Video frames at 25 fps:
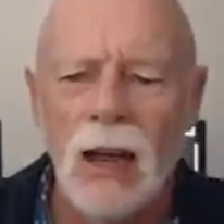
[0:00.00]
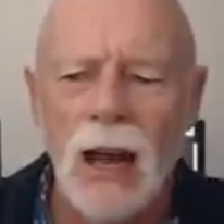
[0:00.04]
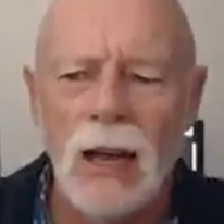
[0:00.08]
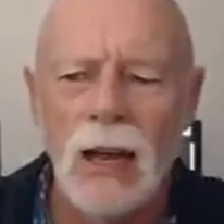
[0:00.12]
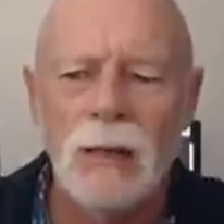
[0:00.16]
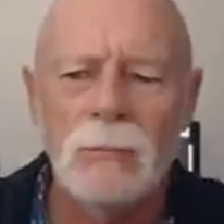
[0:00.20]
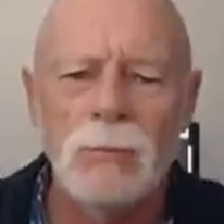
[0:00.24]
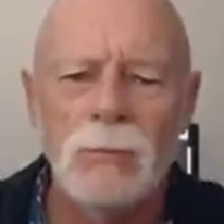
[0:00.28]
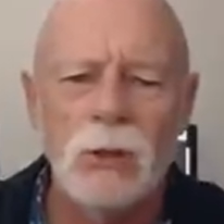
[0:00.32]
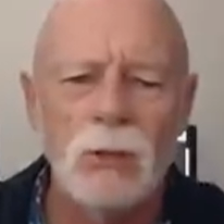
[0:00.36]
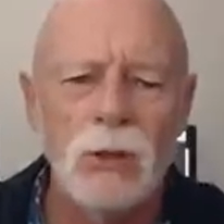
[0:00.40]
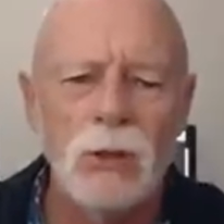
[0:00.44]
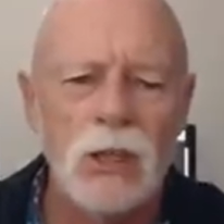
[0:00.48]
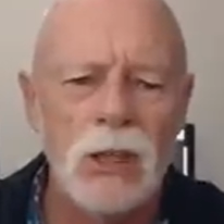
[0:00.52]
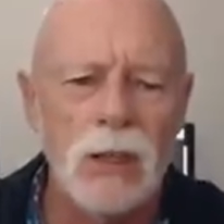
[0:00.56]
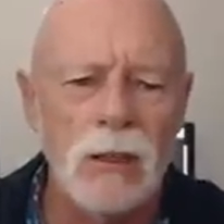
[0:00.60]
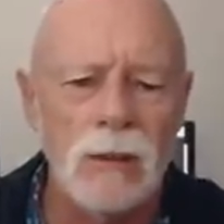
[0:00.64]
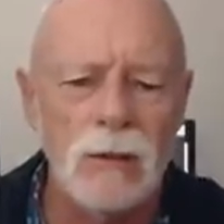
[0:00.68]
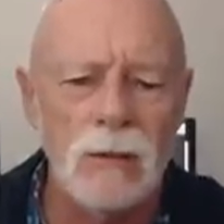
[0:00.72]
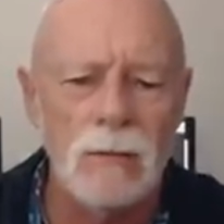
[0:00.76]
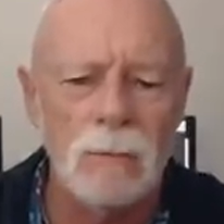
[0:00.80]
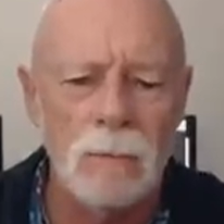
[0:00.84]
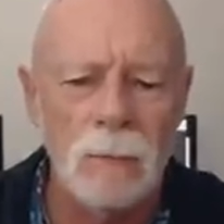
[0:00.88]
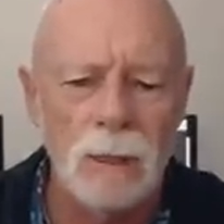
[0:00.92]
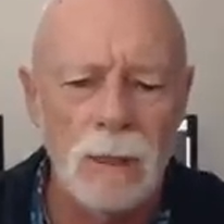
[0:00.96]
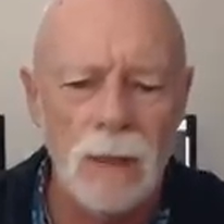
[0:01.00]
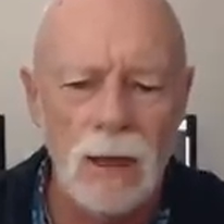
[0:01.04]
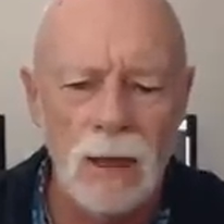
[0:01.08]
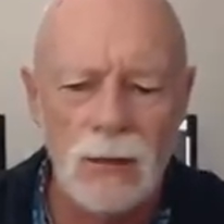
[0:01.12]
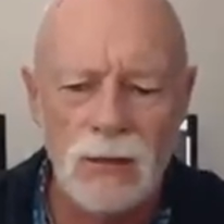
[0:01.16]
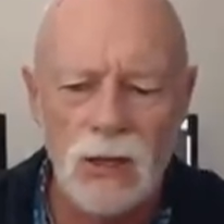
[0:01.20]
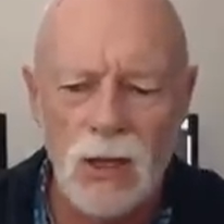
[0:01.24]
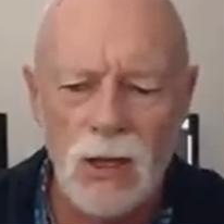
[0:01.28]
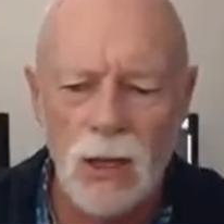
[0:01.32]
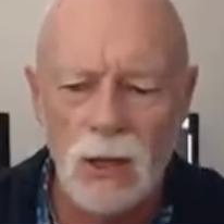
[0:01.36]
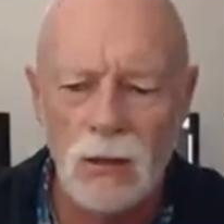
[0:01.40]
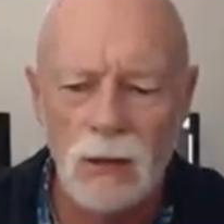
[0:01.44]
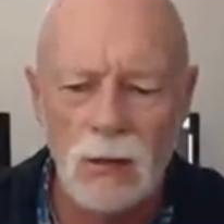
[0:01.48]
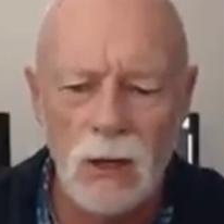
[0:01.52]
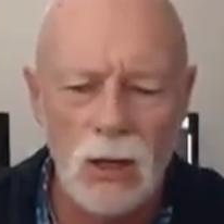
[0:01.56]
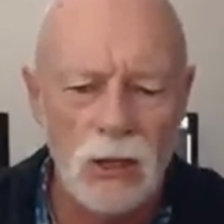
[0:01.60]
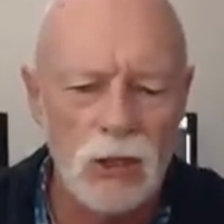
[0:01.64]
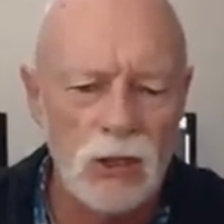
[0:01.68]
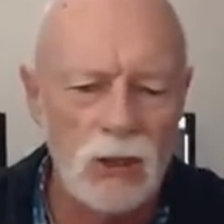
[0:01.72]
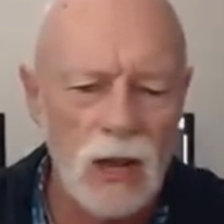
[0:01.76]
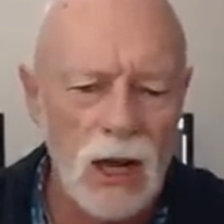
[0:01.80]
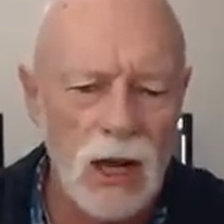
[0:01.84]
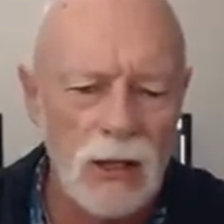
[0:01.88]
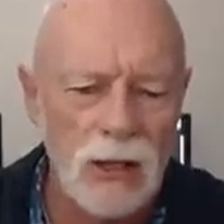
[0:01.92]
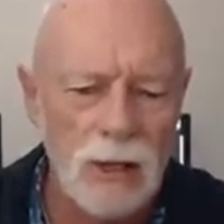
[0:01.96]
Utter bullshit. And so,
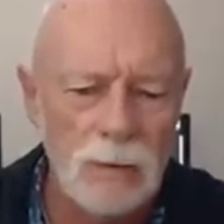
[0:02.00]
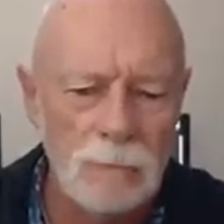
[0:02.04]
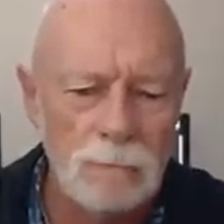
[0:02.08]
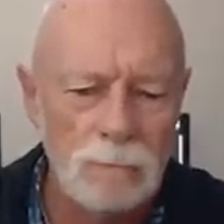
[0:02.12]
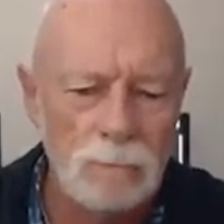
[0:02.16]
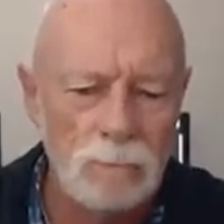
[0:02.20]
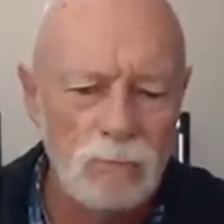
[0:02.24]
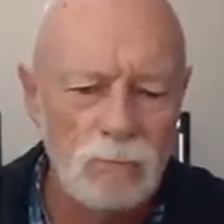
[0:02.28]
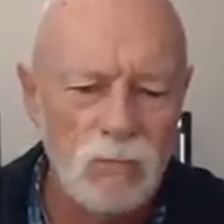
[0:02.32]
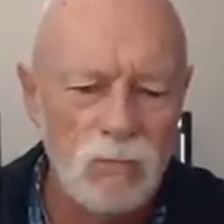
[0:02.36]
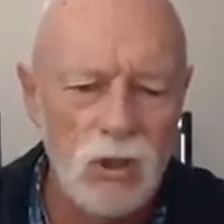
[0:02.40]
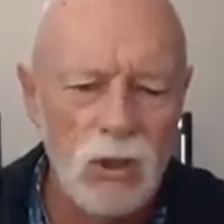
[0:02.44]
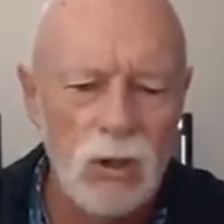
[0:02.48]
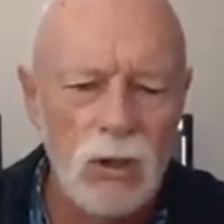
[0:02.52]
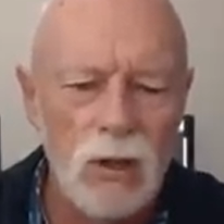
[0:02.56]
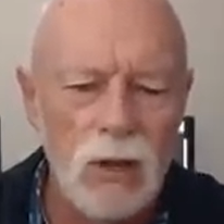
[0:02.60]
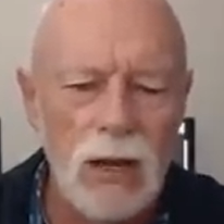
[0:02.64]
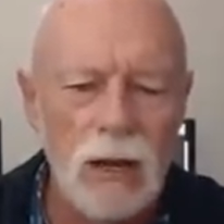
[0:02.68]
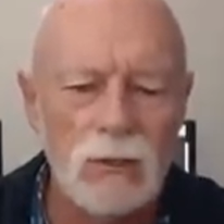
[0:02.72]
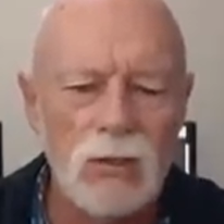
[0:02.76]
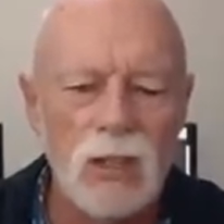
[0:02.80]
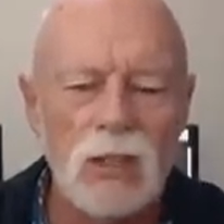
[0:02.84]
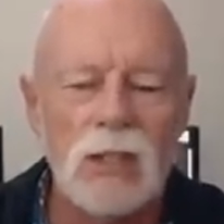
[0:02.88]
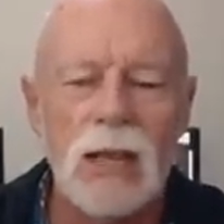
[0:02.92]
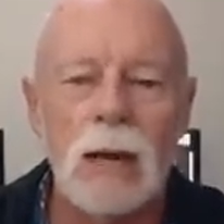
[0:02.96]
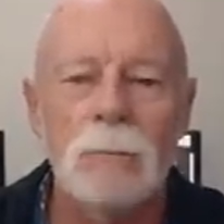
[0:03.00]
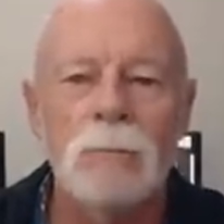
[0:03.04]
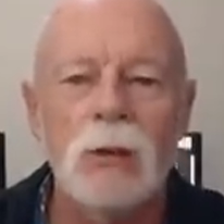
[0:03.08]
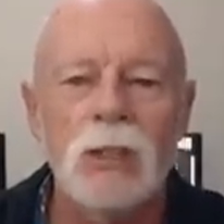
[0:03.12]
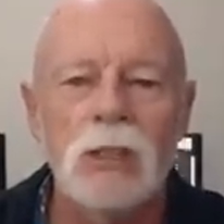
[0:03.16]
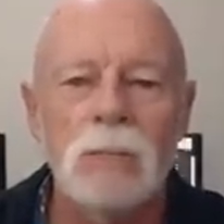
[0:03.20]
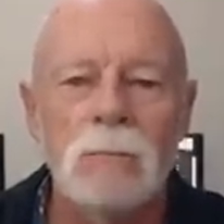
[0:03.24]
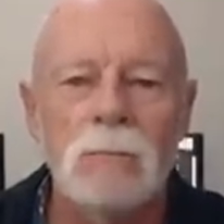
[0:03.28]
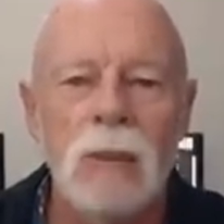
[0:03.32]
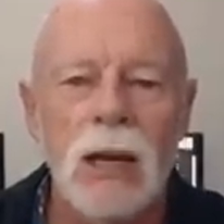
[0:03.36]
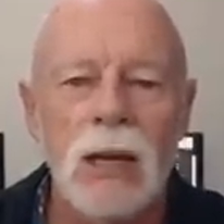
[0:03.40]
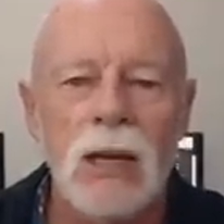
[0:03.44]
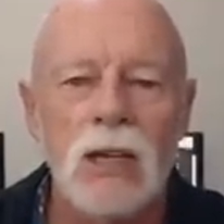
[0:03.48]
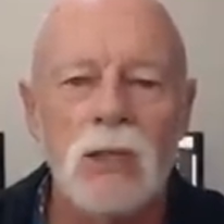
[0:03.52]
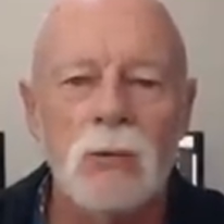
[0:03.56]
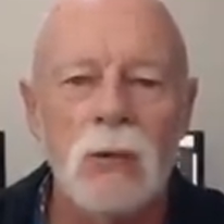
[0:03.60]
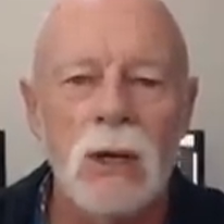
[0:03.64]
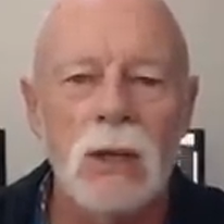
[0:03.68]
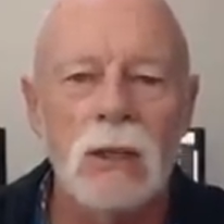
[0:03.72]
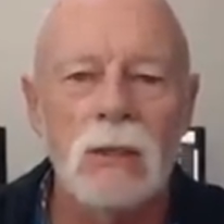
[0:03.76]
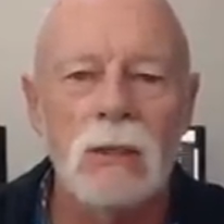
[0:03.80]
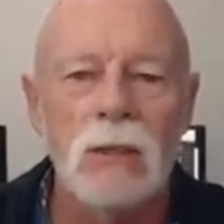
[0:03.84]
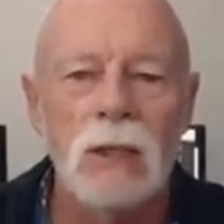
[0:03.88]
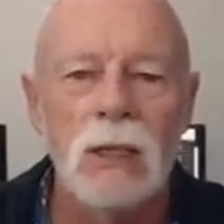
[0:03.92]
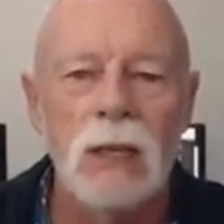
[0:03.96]
Australia, you're going to have to start pushing back as
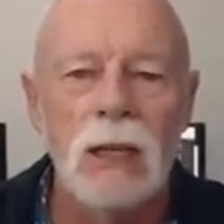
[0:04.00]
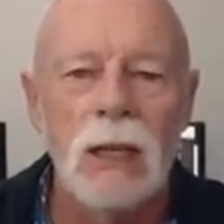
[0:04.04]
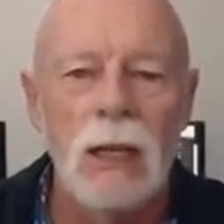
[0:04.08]
well,